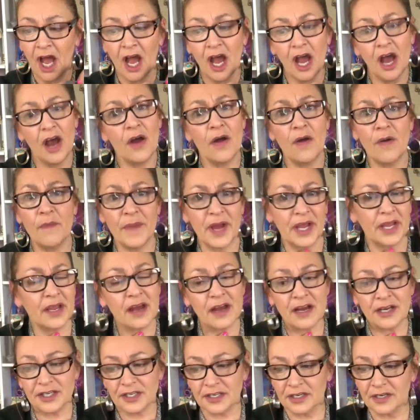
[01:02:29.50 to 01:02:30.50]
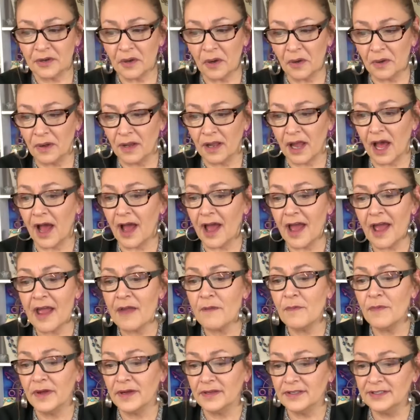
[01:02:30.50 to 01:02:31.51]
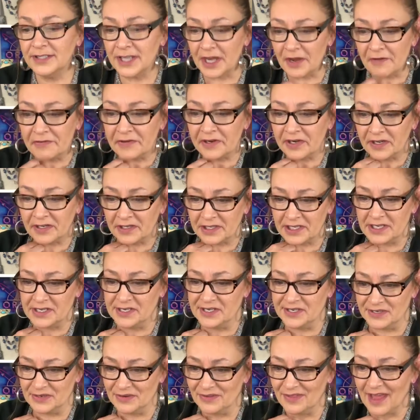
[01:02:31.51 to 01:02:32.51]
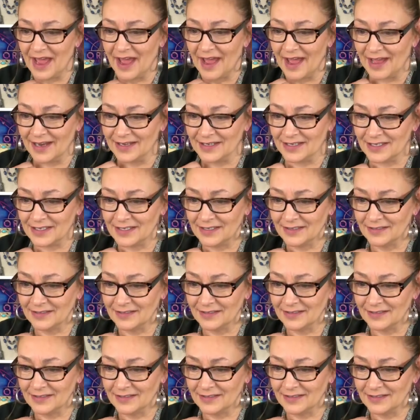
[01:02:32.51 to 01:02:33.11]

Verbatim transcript: Oh my gosh, Nicole, I will definitely do that.